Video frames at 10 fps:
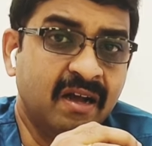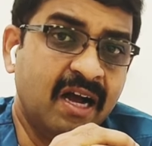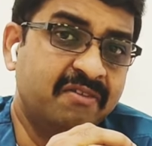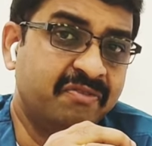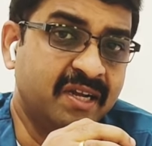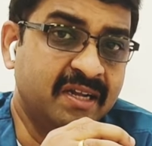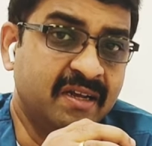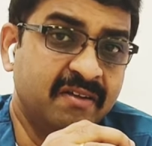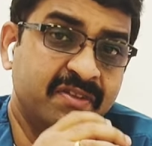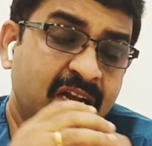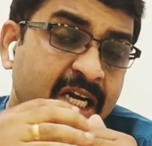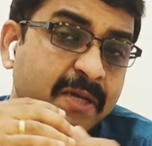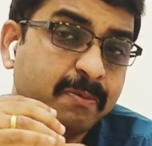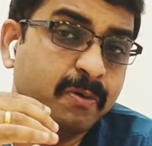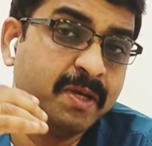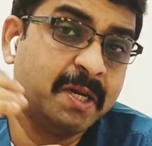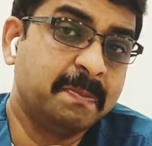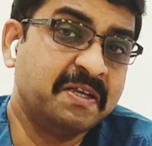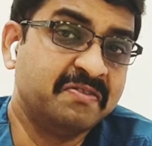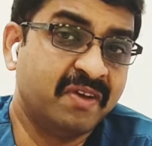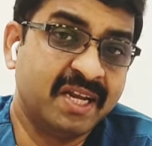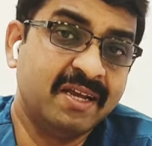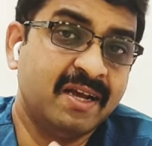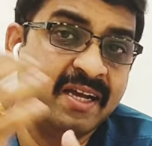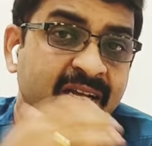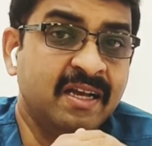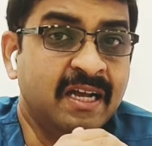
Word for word: heart failure. If the NT-proBNP is very high,